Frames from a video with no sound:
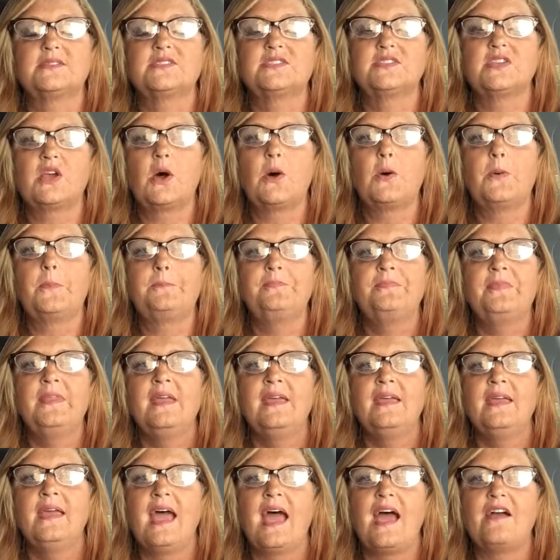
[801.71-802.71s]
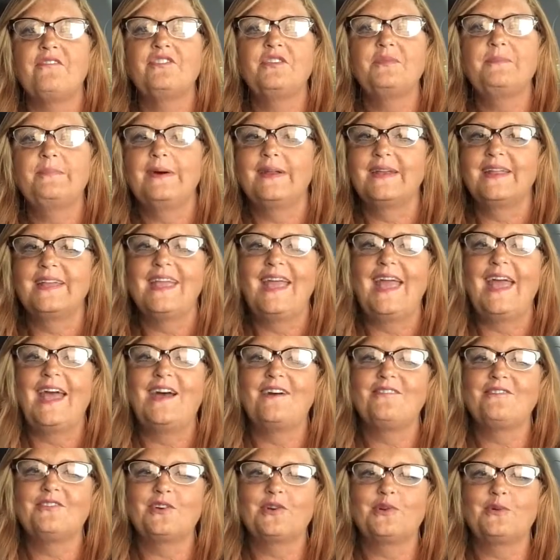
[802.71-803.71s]
So everybody
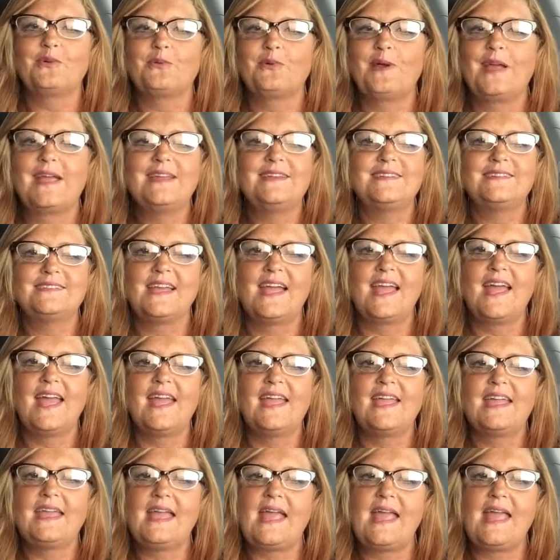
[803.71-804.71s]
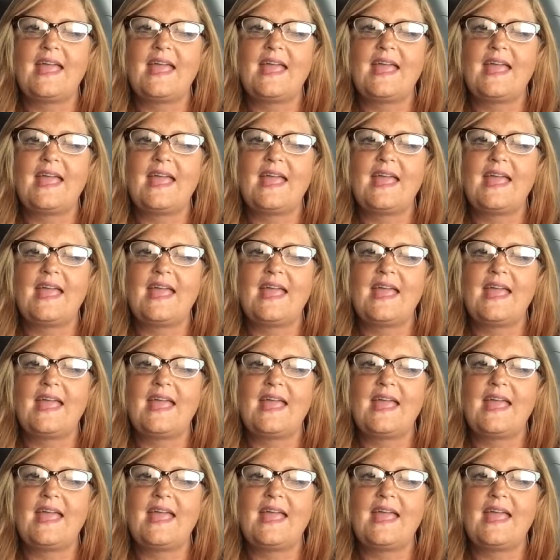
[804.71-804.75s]
have a great day,